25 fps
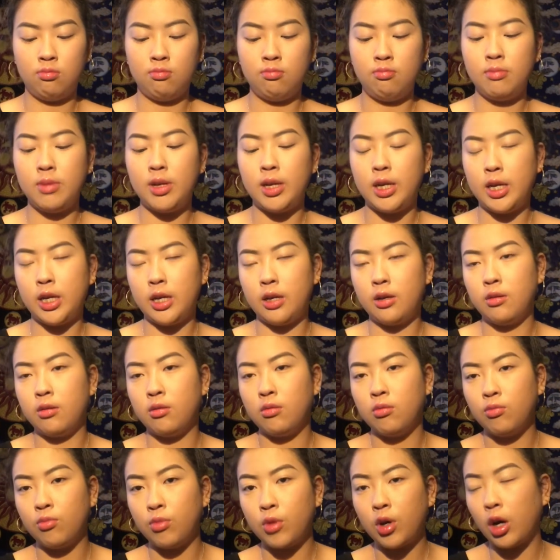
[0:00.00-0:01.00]
Mini
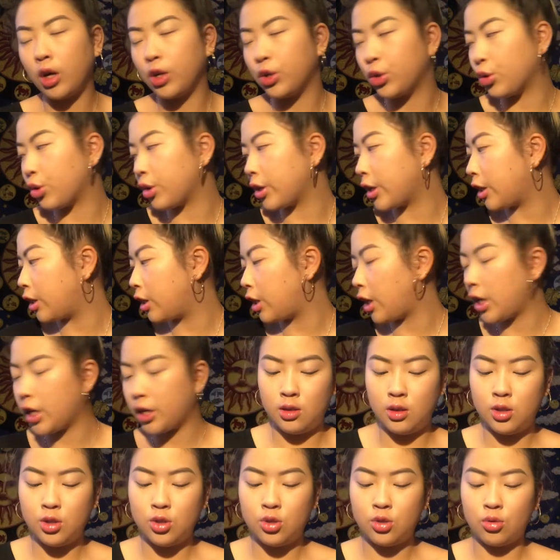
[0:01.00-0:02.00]
contour thing.
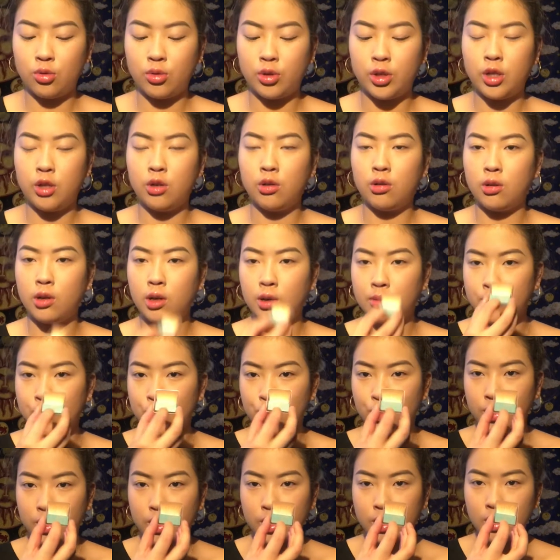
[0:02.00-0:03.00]
It's so cute. Comes
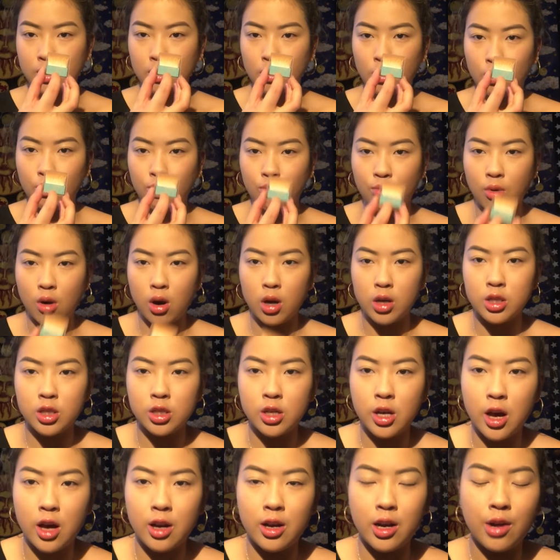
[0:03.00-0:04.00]
with this little brush
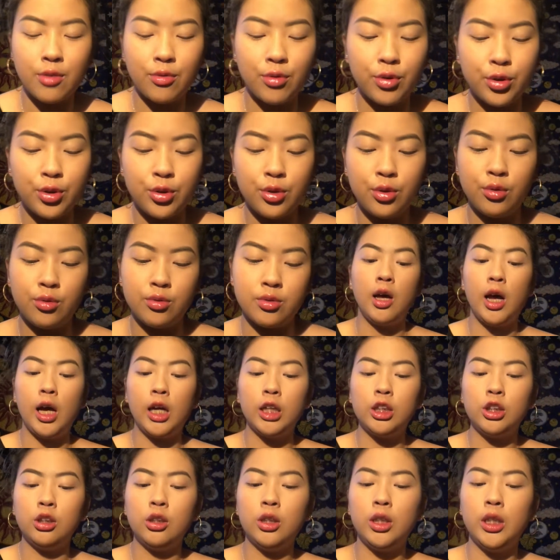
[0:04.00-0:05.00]
that I never used.
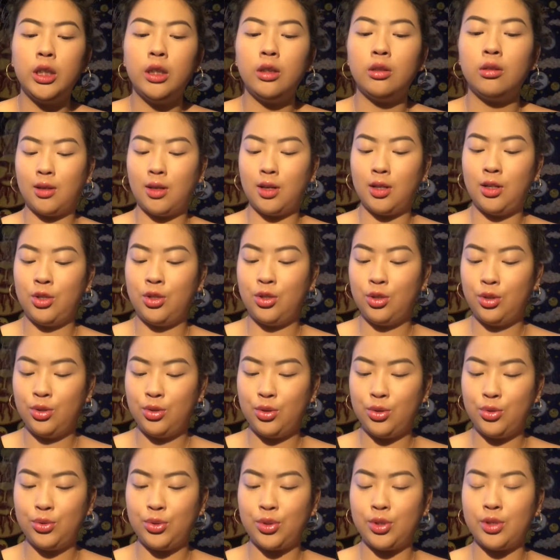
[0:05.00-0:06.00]
Actually, I do
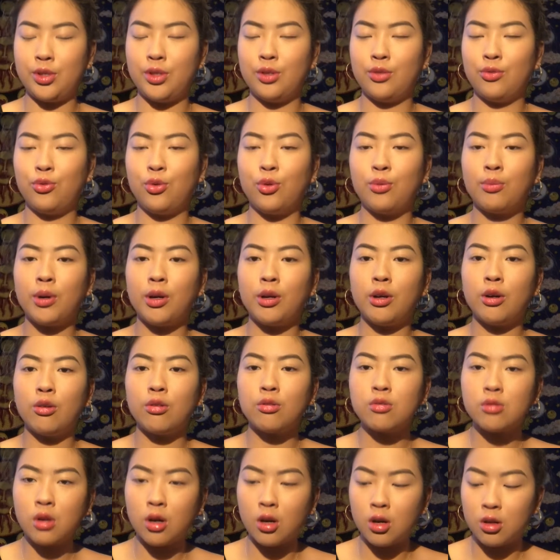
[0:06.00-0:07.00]
use it for my
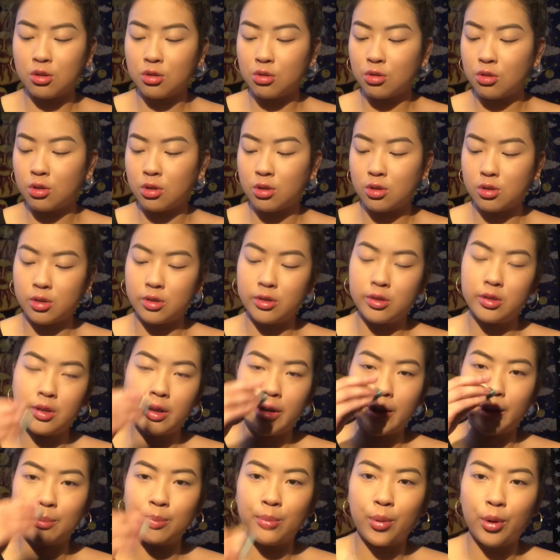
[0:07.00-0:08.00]
nose contour because this is
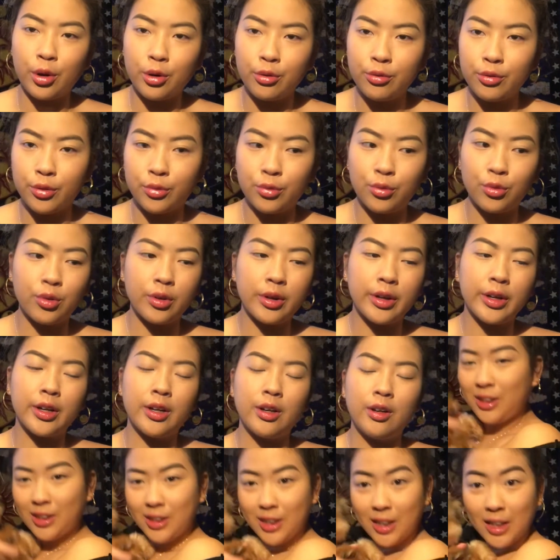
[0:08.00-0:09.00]
like perfect for it.
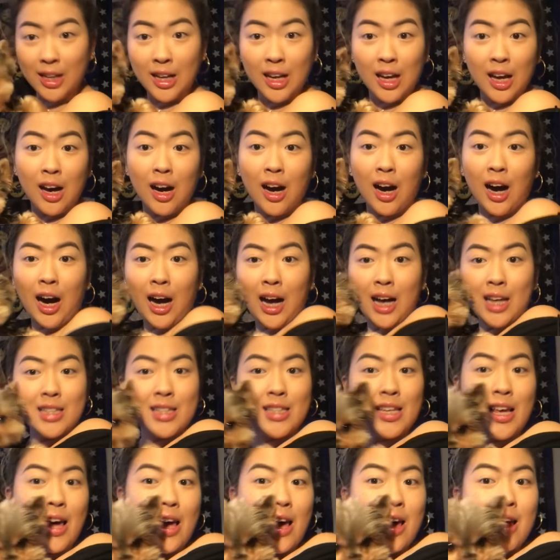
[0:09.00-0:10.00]
Hi,
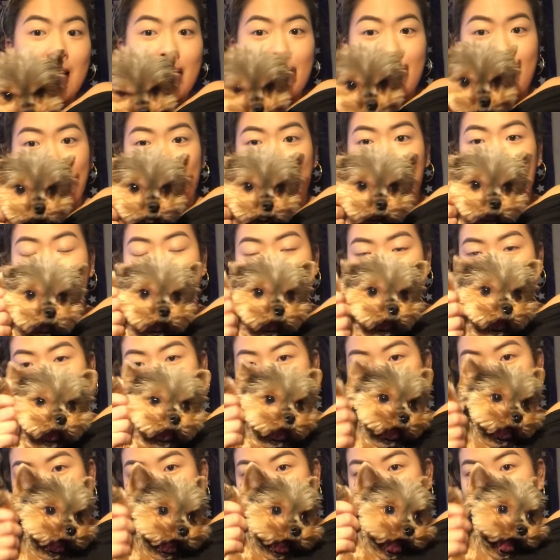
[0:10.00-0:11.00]
Teddy.
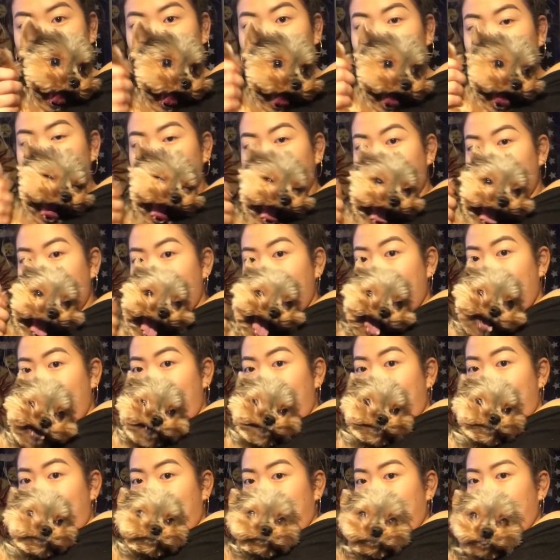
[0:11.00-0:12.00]
Say
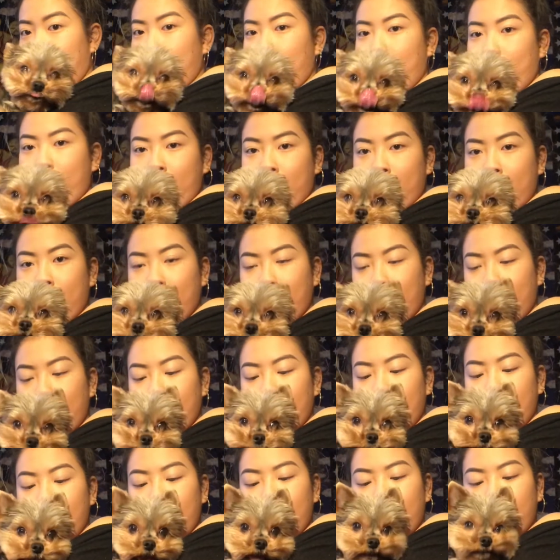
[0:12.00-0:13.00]
hi.
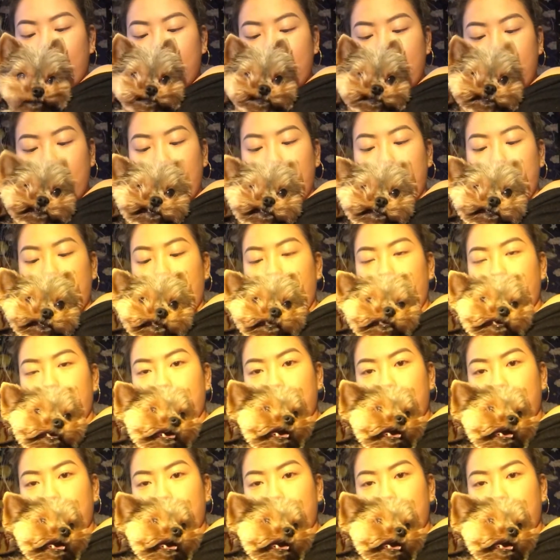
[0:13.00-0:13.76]
Sleepy?